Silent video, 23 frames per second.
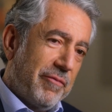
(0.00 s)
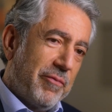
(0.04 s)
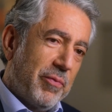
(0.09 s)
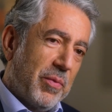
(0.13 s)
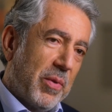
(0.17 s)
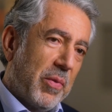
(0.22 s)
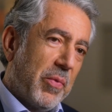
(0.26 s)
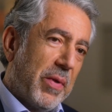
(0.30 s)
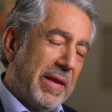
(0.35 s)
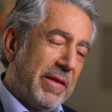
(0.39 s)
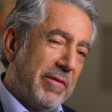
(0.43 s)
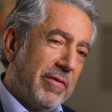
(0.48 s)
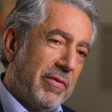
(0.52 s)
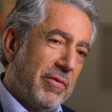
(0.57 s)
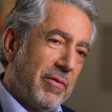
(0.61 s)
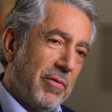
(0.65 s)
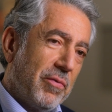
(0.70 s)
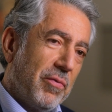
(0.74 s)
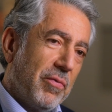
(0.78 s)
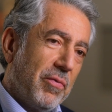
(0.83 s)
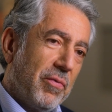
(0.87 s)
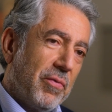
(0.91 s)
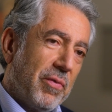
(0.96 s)
we went
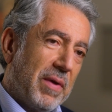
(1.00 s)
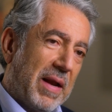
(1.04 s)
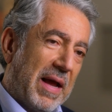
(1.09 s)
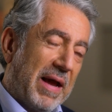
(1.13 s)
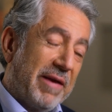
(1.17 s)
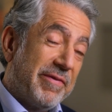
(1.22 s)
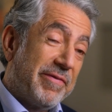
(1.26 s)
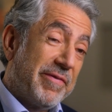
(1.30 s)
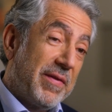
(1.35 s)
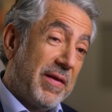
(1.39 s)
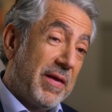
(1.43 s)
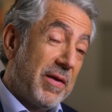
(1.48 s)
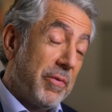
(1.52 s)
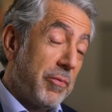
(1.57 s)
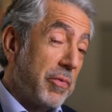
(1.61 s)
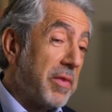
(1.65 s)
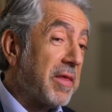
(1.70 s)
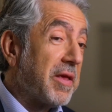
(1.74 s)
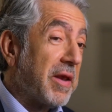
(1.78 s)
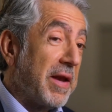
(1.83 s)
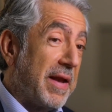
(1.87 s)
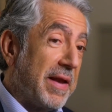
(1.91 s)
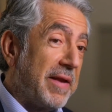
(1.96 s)
through last year
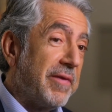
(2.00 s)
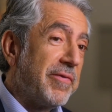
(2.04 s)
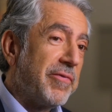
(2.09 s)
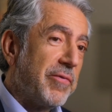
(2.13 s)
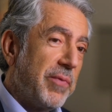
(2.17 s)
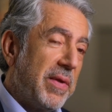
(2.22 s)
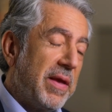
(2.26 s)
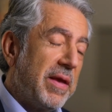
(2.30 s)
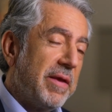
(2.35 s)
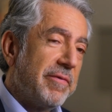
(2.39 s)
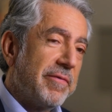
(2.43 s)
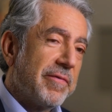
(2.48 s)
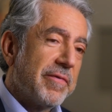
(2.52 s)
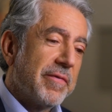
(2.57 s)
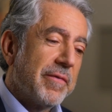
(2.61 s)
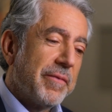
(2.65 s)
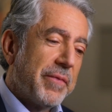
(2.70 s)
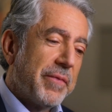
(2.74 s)
with Credit Suisse,